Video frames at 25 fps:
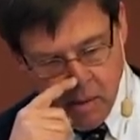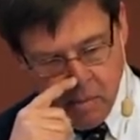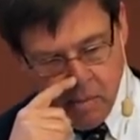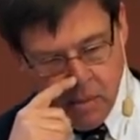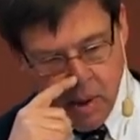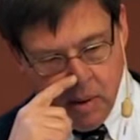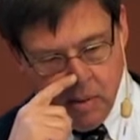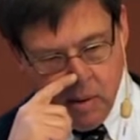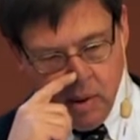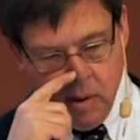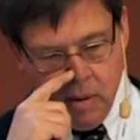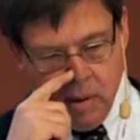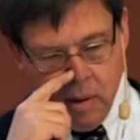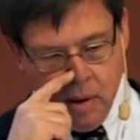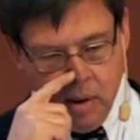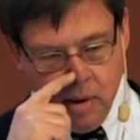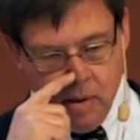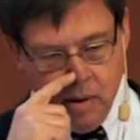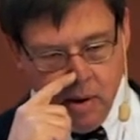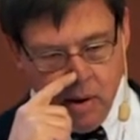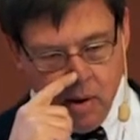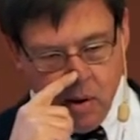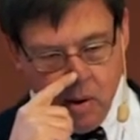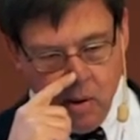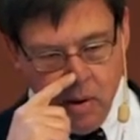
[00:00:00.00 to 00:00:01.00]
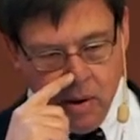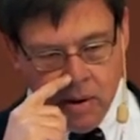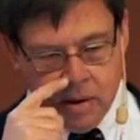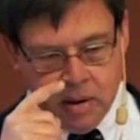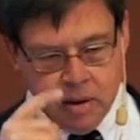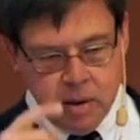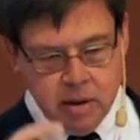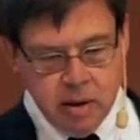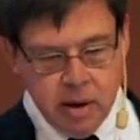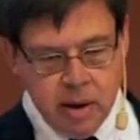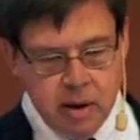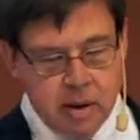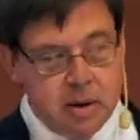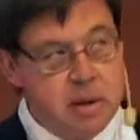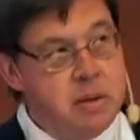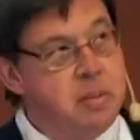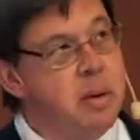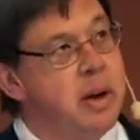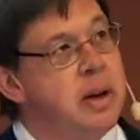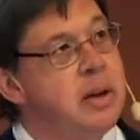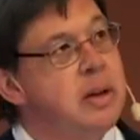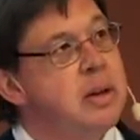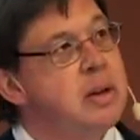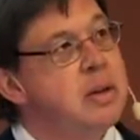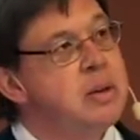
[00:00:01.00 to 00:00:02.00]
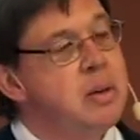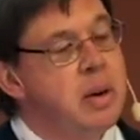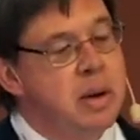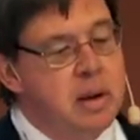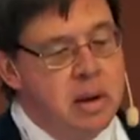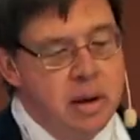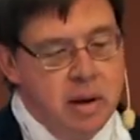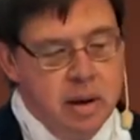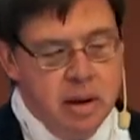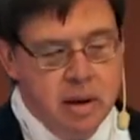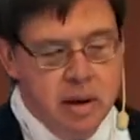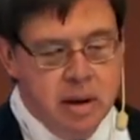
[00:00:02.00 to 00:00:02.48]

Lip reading: maybe the goal is to try to explain this quickly